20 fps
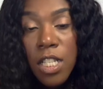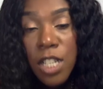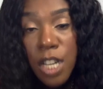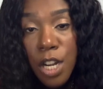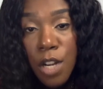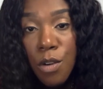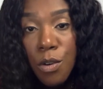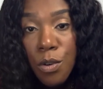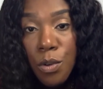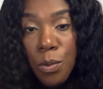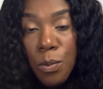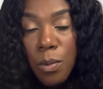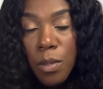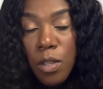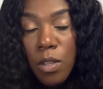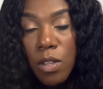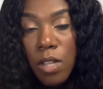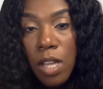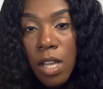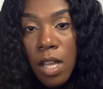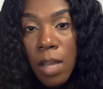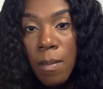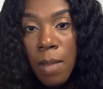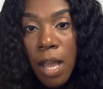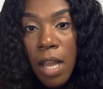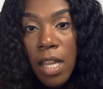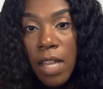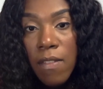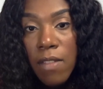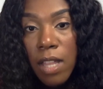share group,
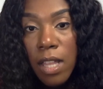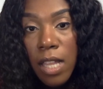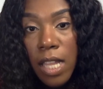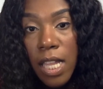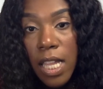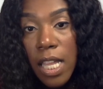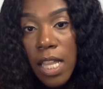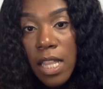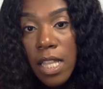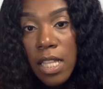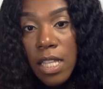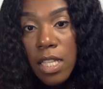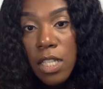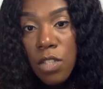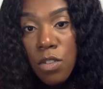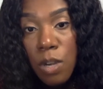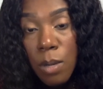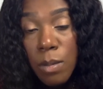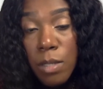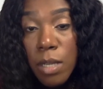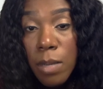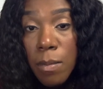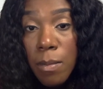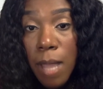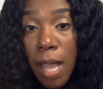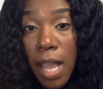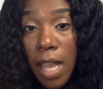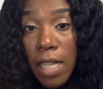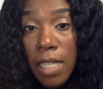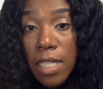I'll leave the link in the description
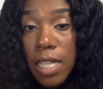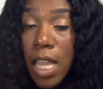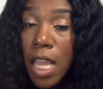box,